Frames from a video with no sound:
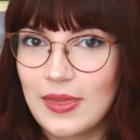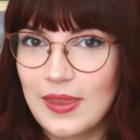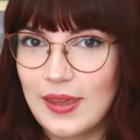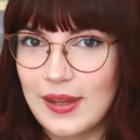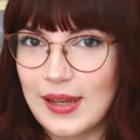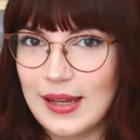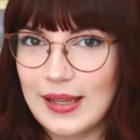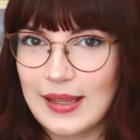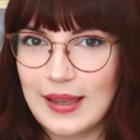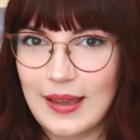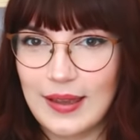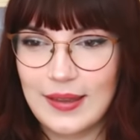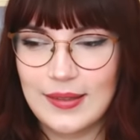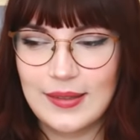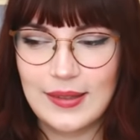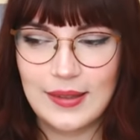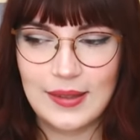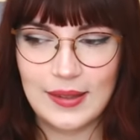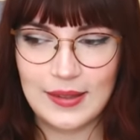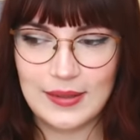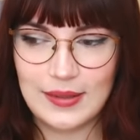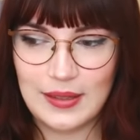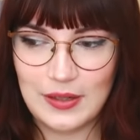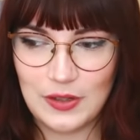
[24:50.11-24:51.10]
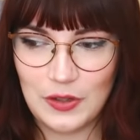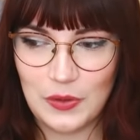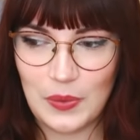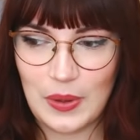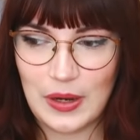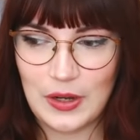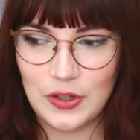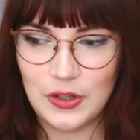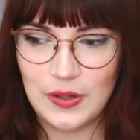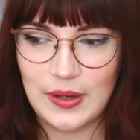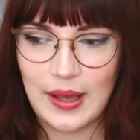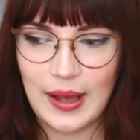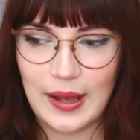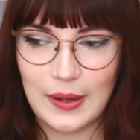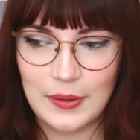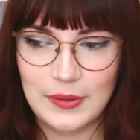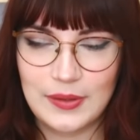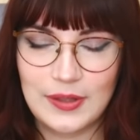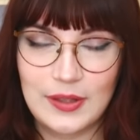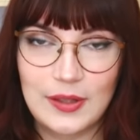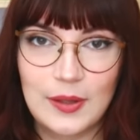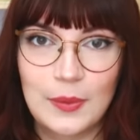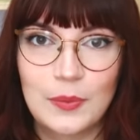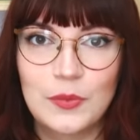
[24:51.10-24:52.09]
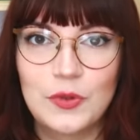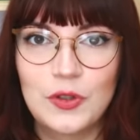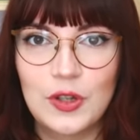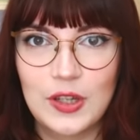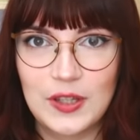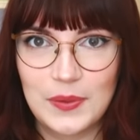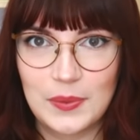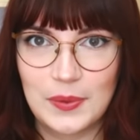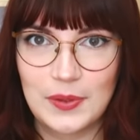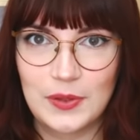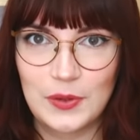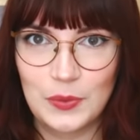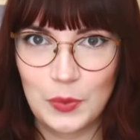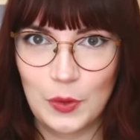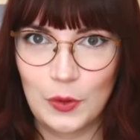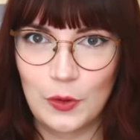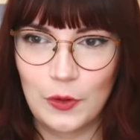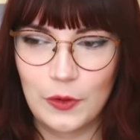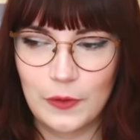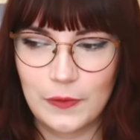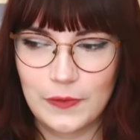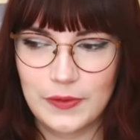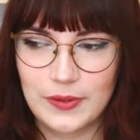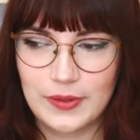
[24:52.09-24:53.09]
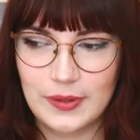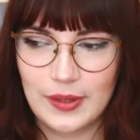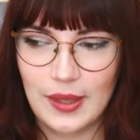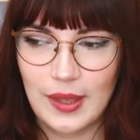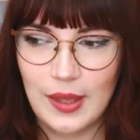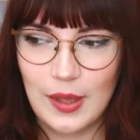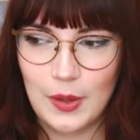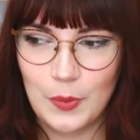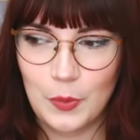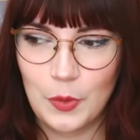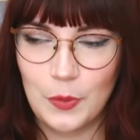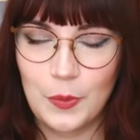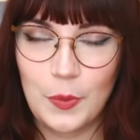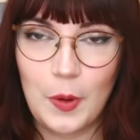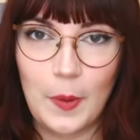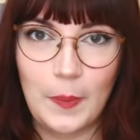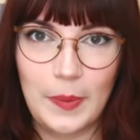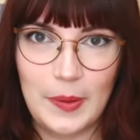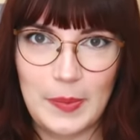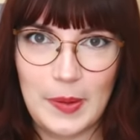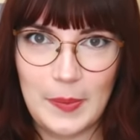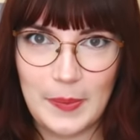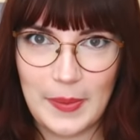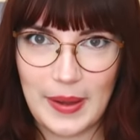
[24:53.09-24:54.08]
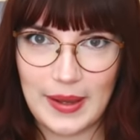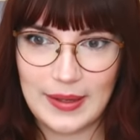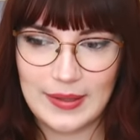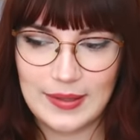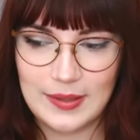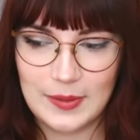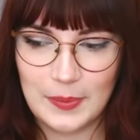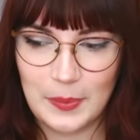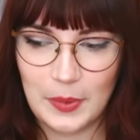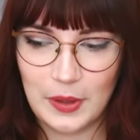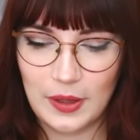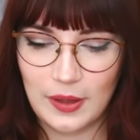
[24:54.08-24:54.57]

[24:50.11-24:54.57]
then I guess in that situation housing them just with dwarfs would probably be best.